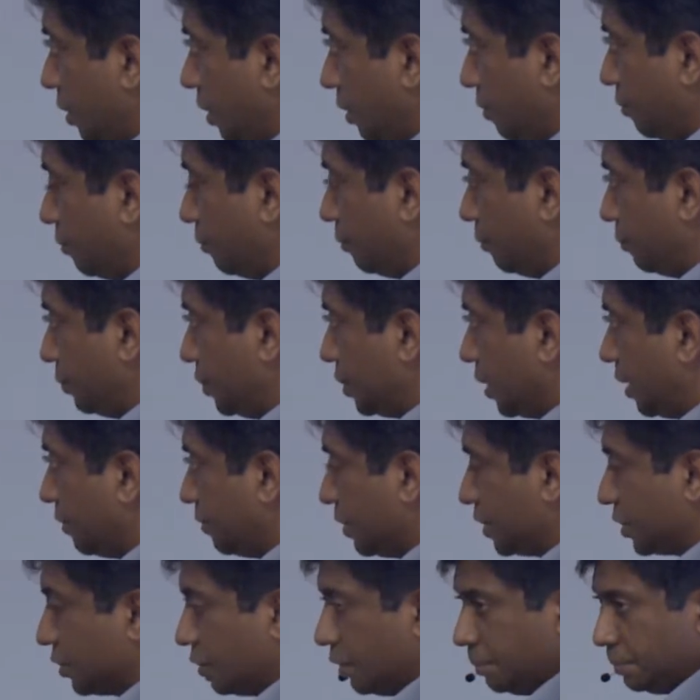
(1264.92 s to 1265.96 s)
of
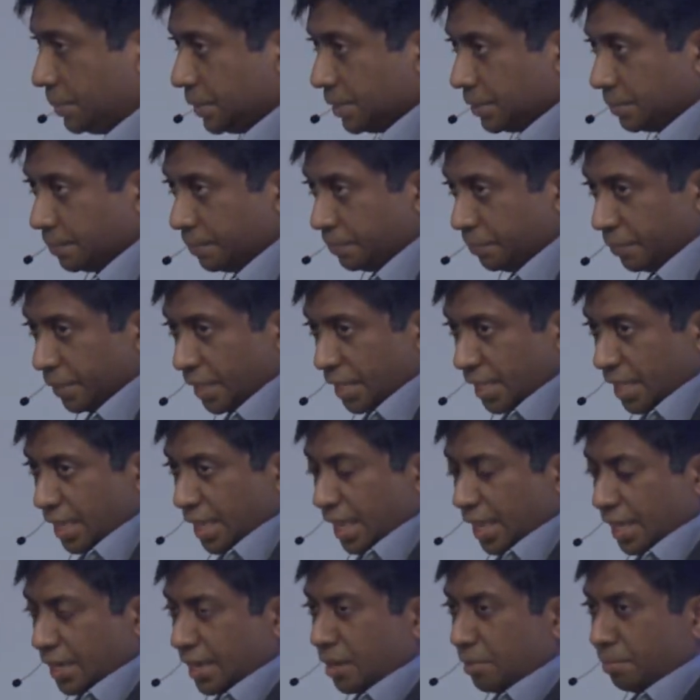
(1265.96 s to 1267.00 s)
JavaScript.
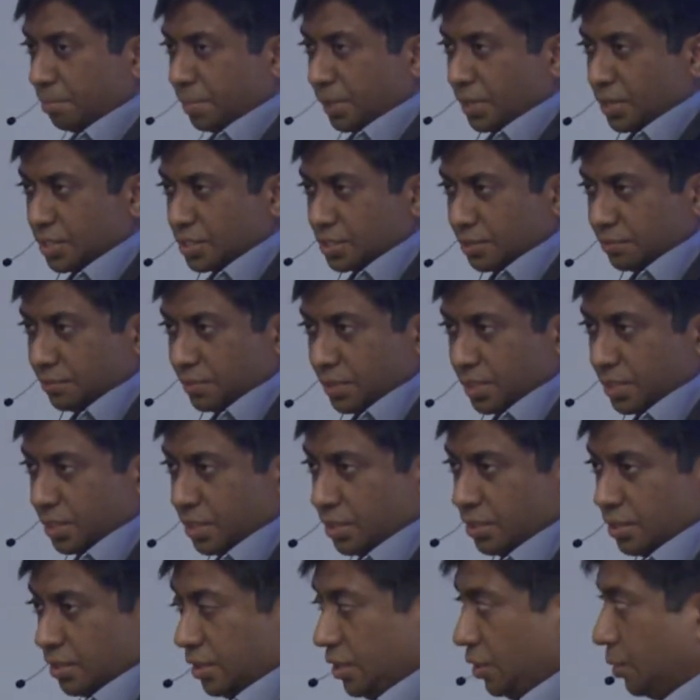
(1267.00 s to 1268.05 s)
And now, because of
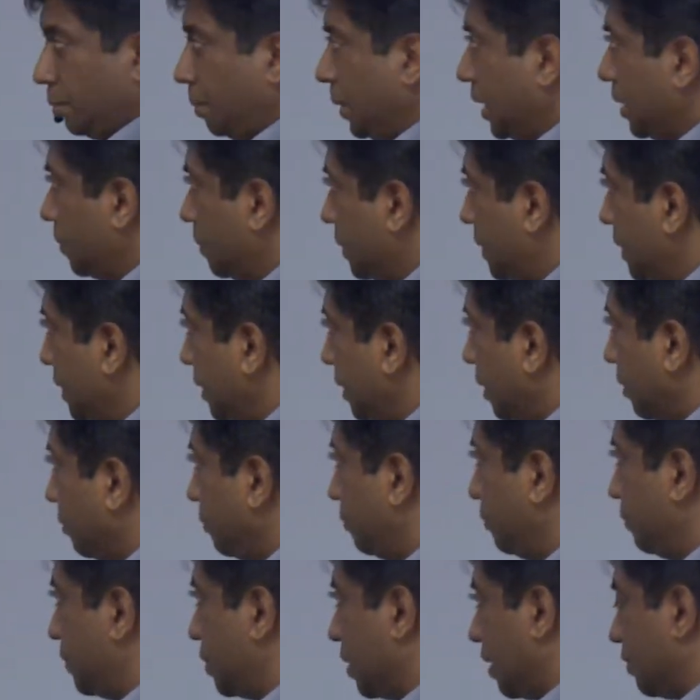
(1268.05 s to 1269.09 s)
the ubiquity of
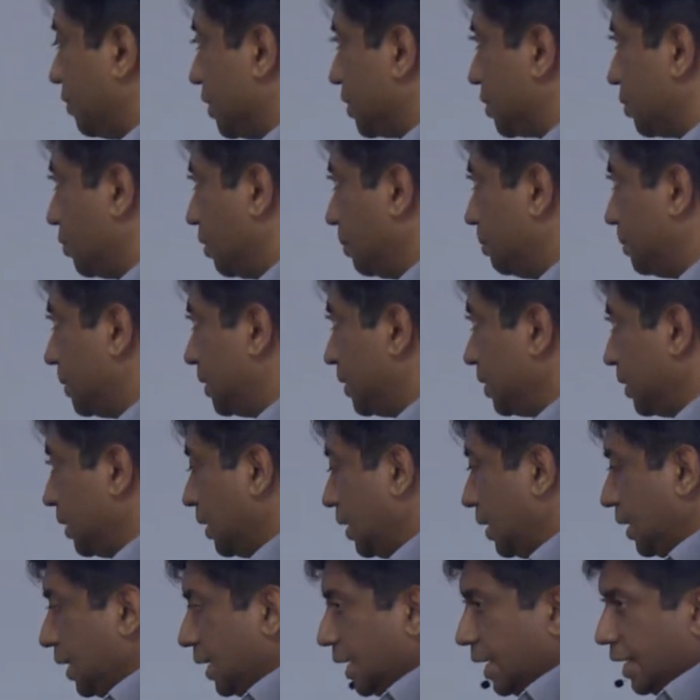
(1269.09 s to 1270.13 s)
JavaScript,
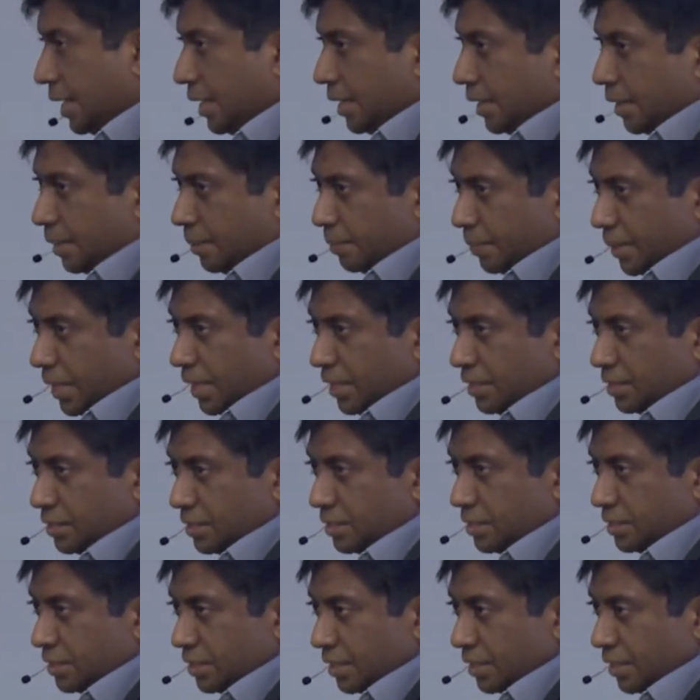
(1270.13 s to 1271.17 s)

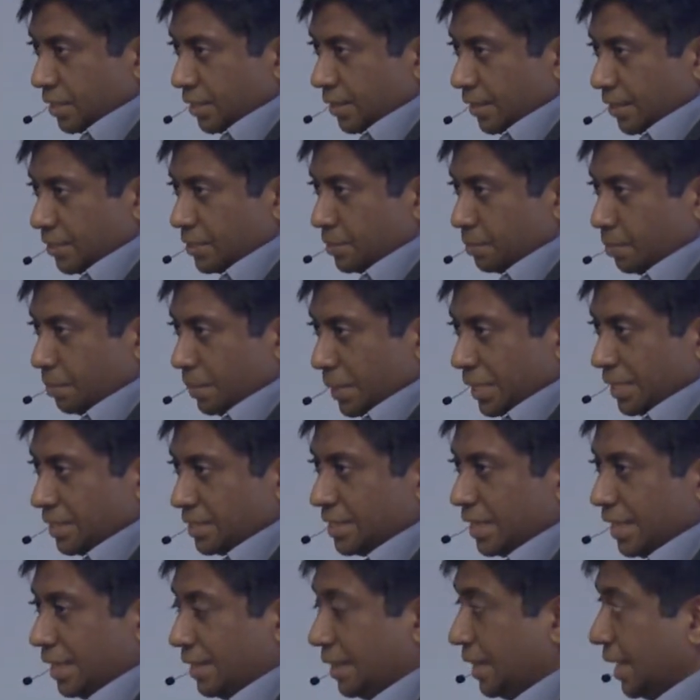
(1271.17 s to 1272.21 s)
it's been
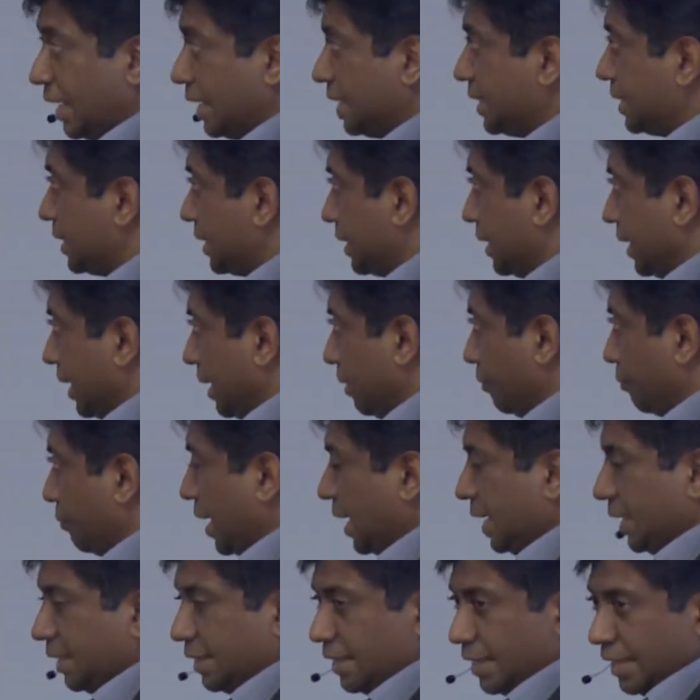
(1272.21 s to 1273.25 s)
said that if
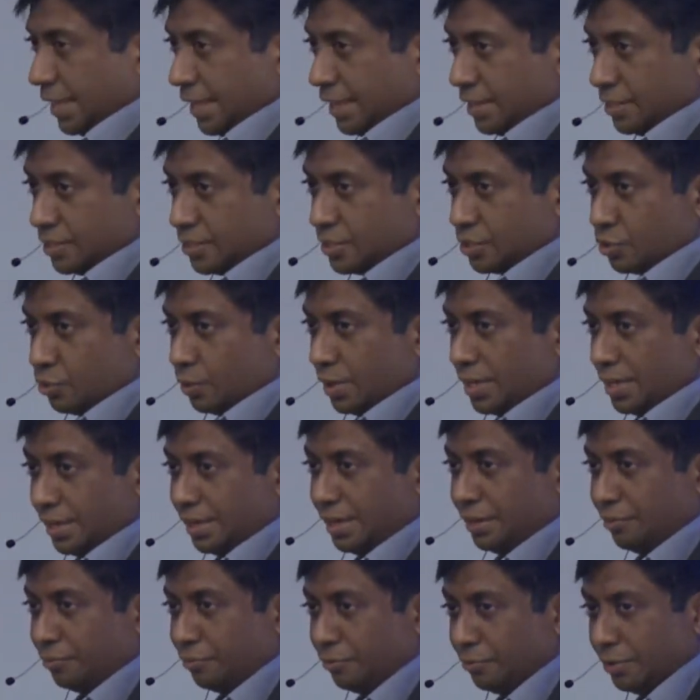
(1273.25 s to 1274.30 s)
anything is
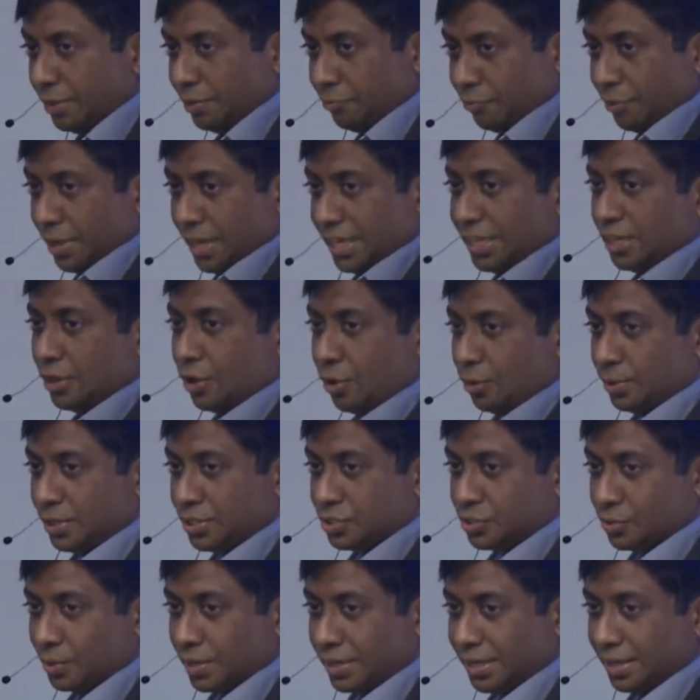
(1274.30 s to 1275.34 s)
written, if any code
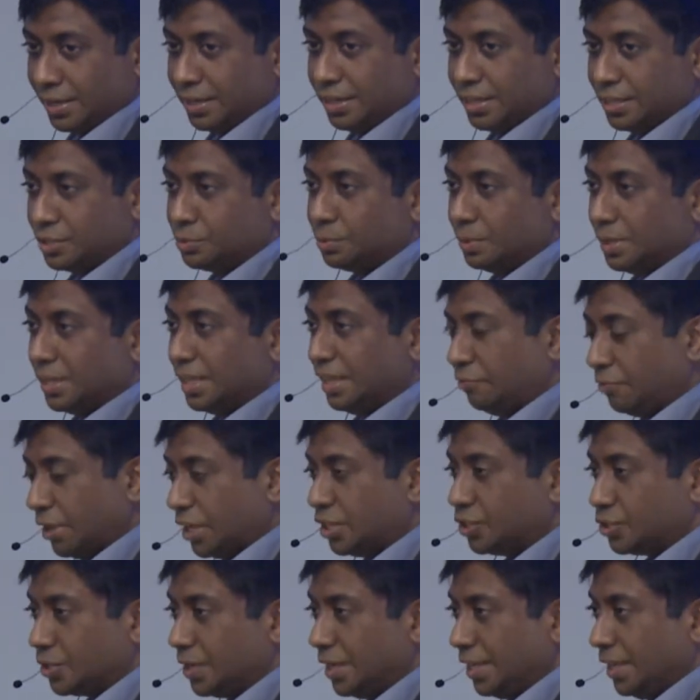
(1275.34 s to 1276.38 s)
is written, it will
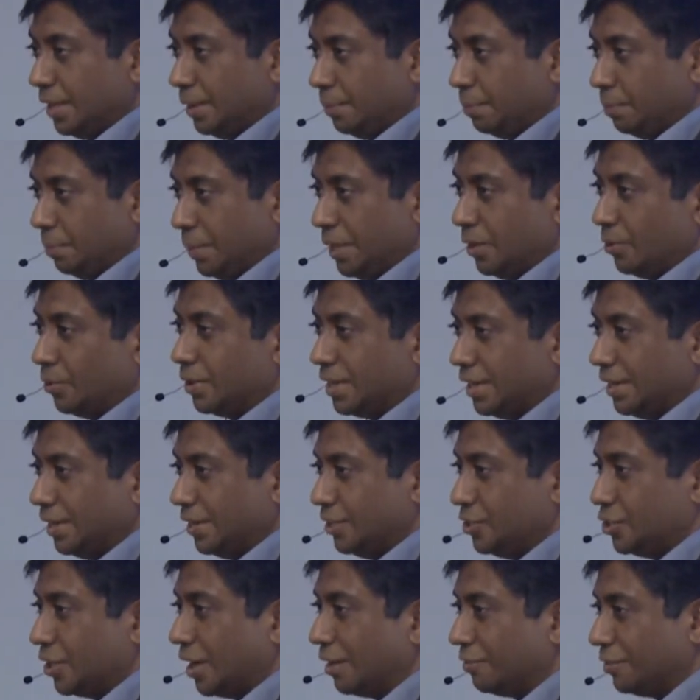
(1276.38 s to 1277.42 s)
eventually be written
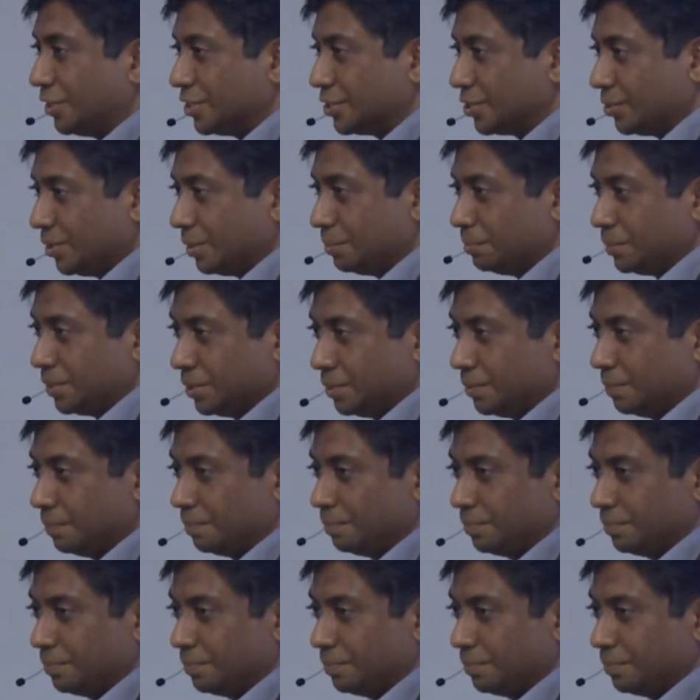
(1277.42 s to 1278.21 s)
in JavaScript.